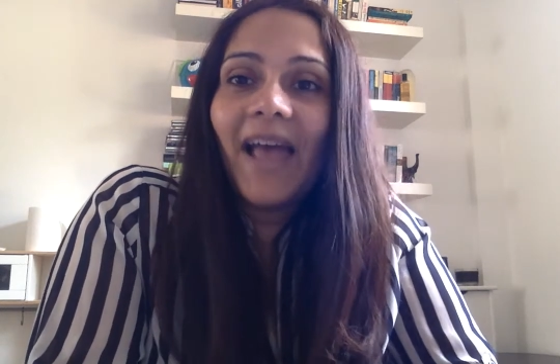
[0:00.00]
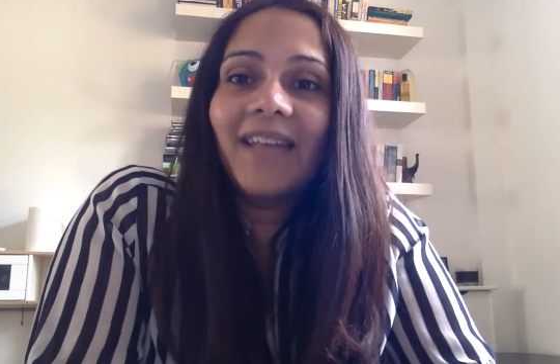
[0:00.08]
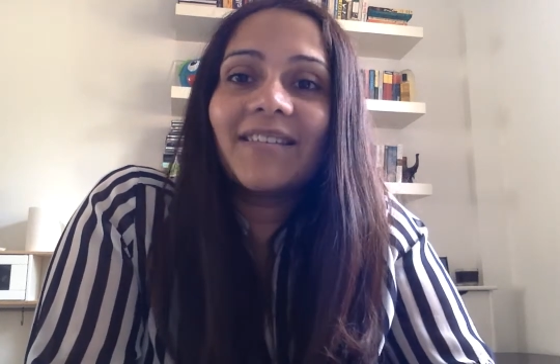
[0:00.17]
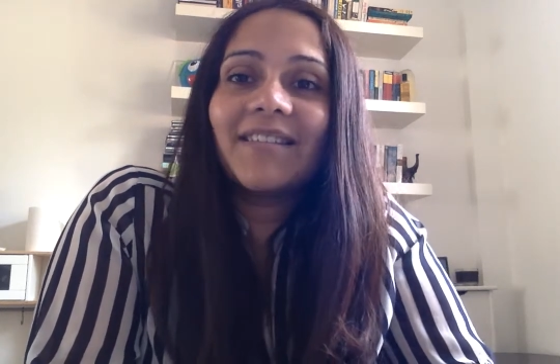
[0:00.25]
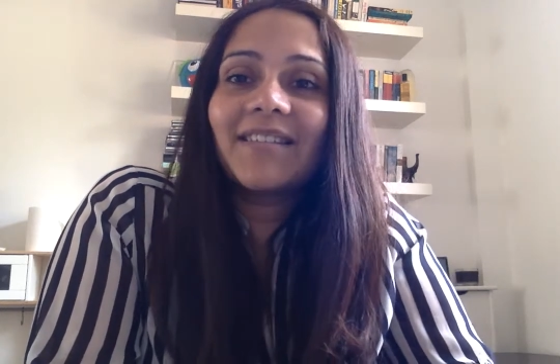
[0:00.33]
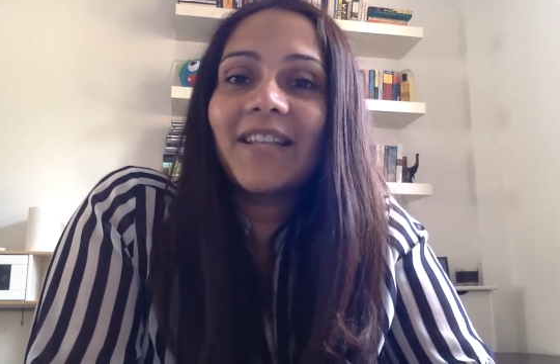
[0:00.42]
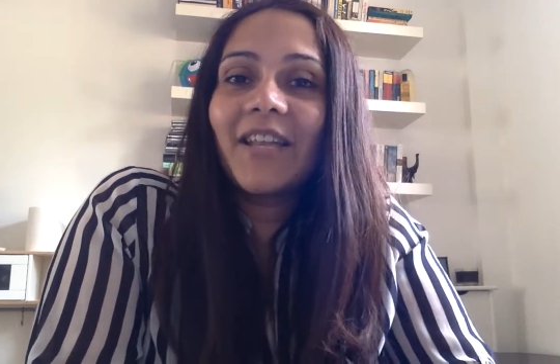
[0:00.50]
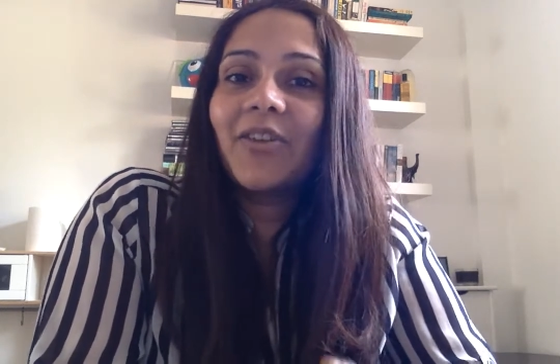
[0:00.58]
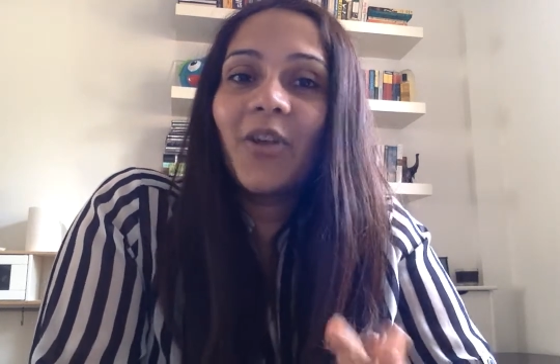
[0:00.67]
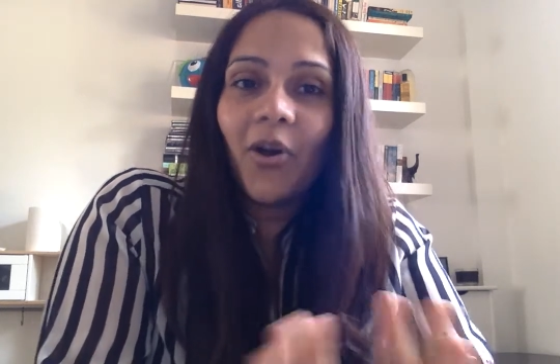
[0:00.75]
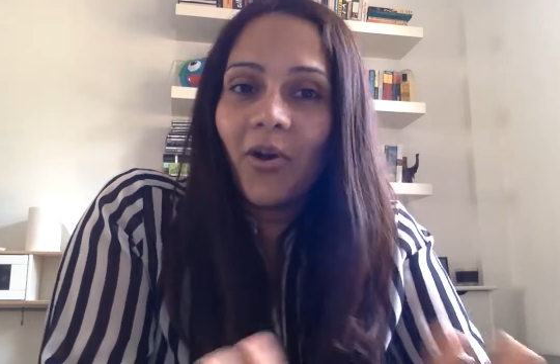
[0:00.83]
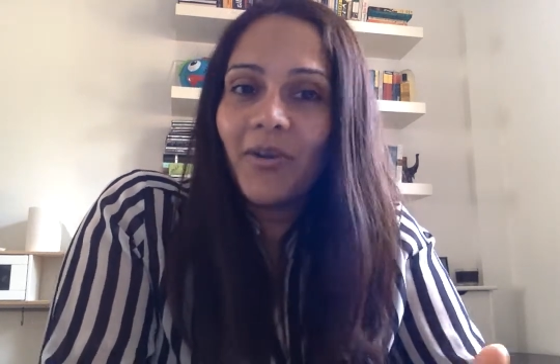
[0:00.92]
and just let you
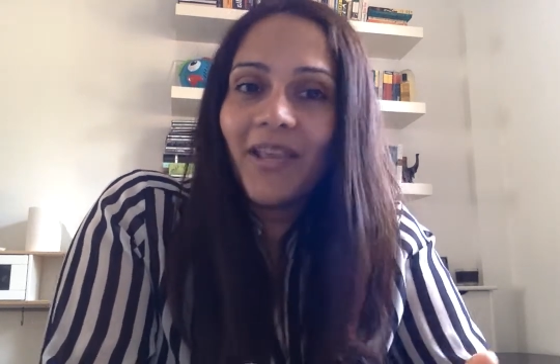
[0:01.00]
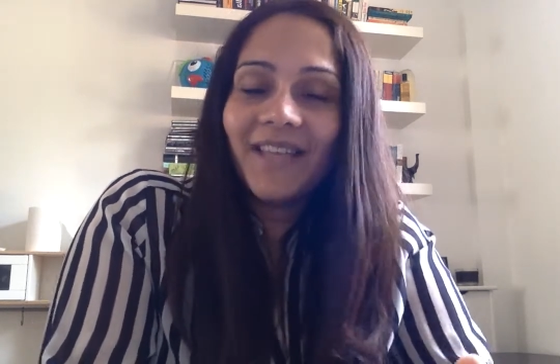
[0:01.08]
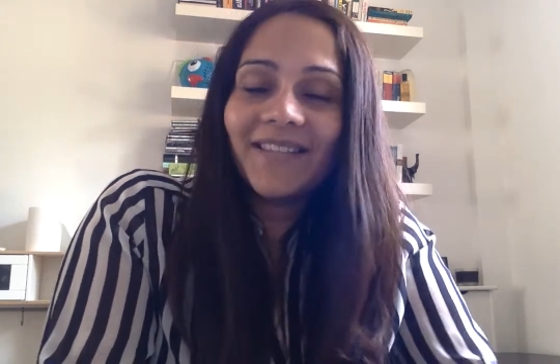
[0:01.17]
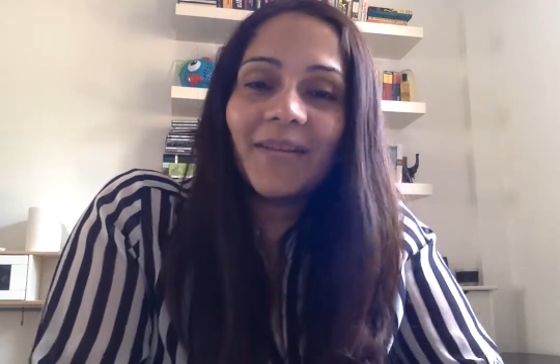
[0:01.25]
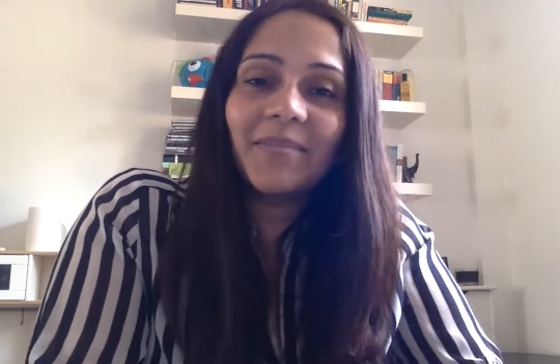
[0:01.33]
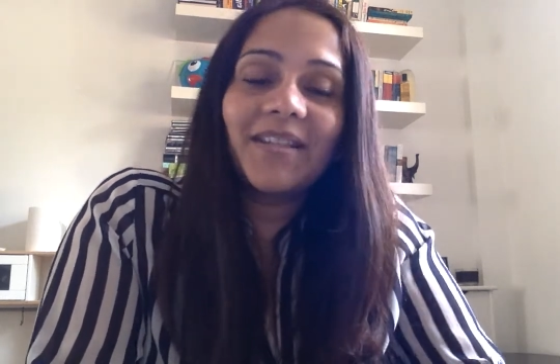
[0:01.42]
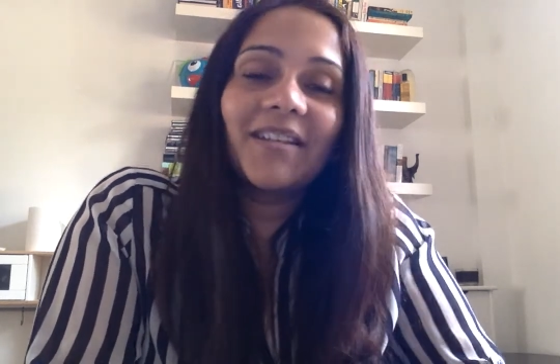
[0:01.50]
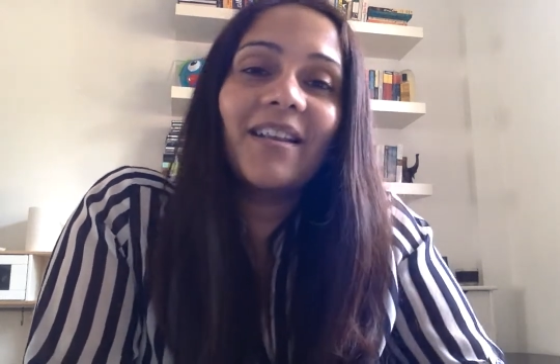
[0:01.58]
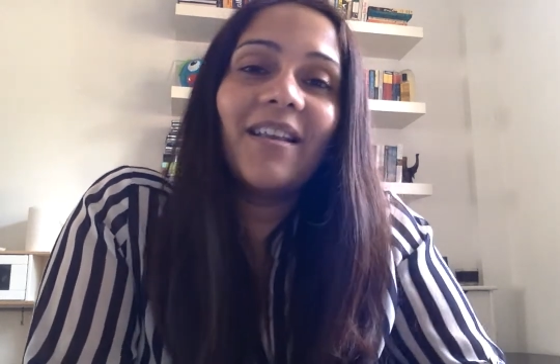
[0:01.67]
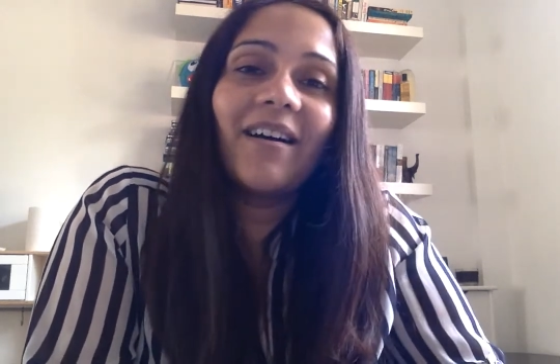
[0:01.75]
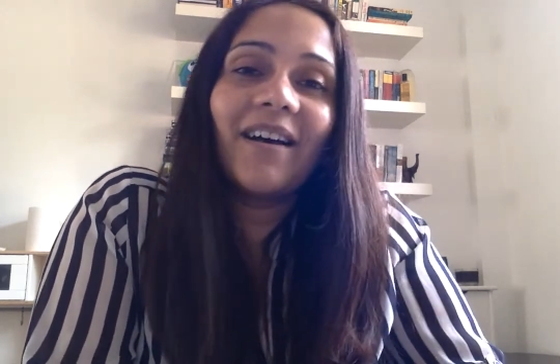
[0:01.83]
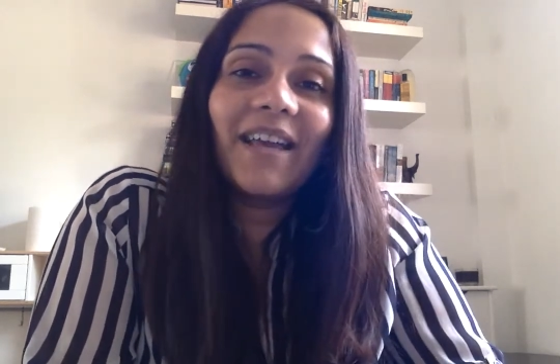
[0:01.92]
know, yes, I'm still
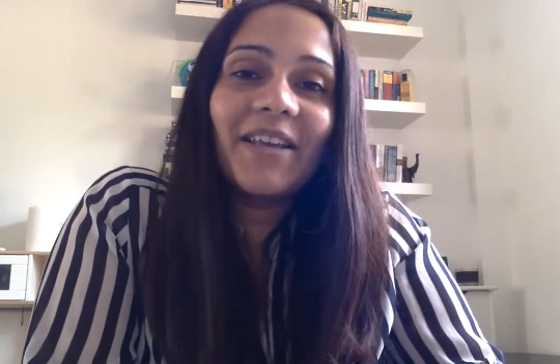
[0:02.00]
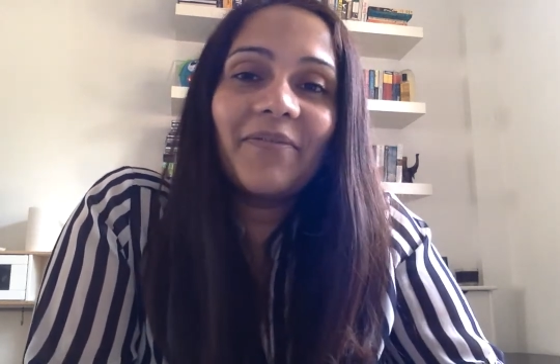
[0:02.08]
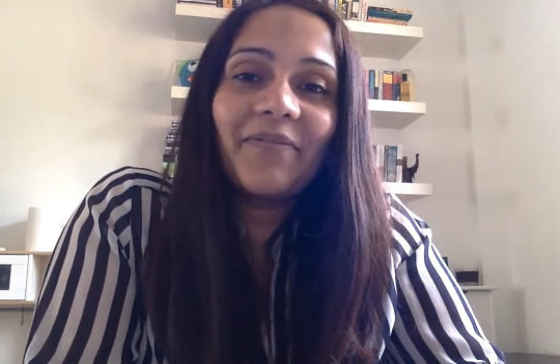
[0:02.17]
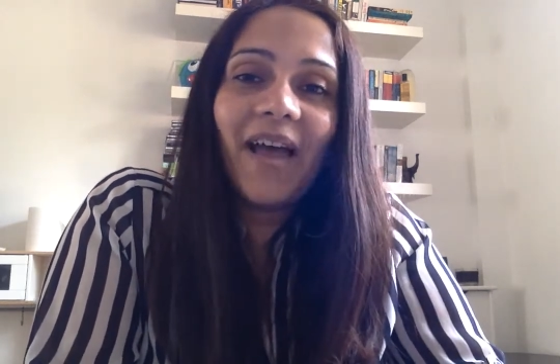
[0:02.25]
alive